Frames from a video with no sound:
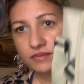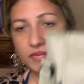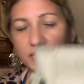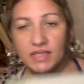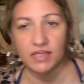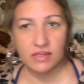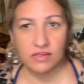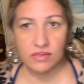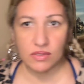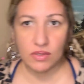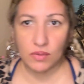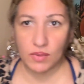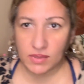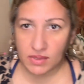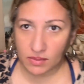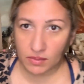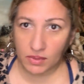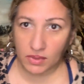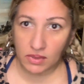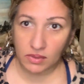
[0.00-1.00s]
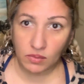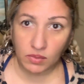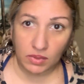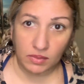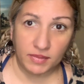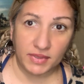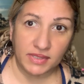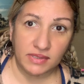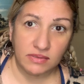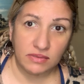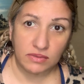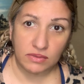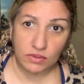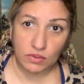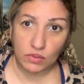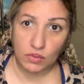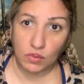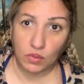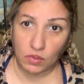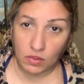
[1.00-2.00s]
Because you know what, the Goodwill bins,
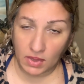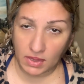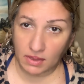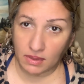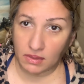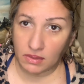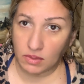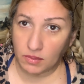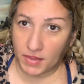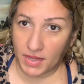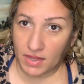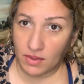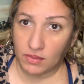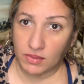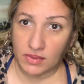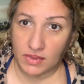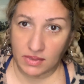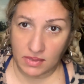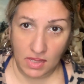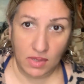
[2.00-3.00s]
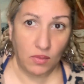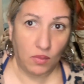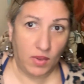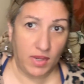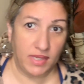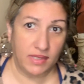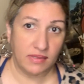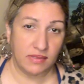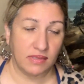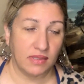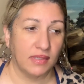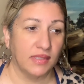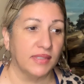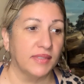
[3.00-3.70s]
you pay what it weighs.